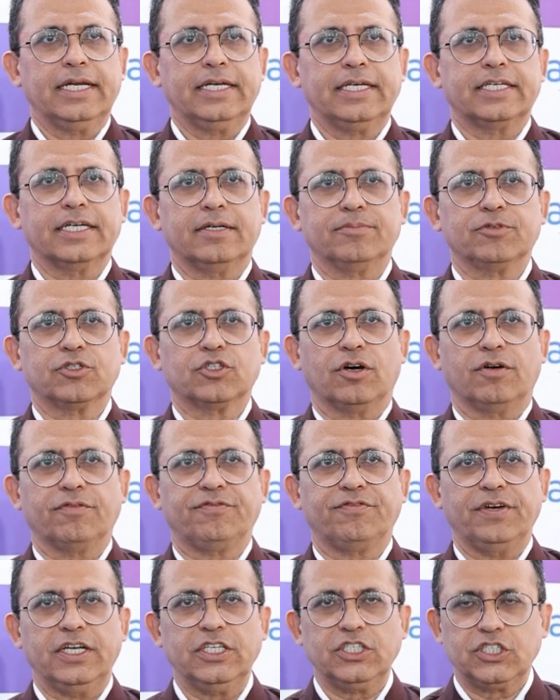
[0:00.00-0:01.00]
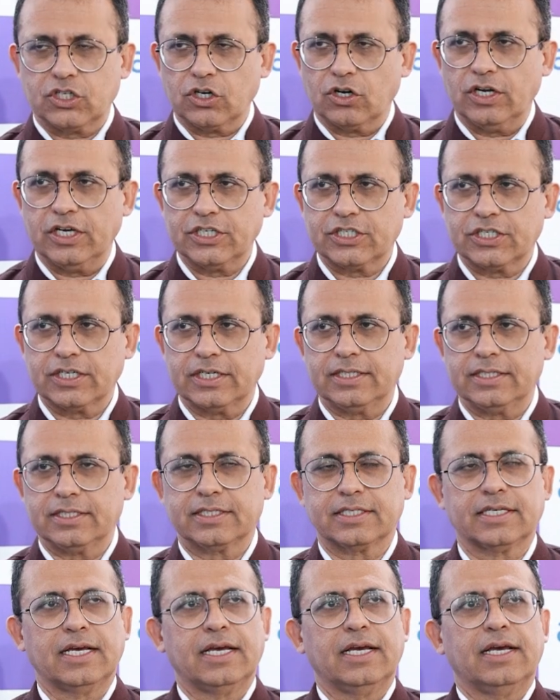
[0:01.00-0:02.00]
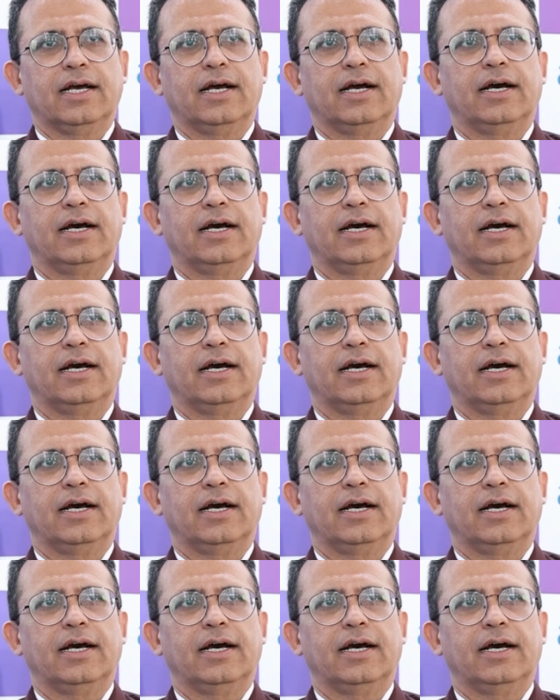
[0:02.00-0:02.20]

In terms of installations,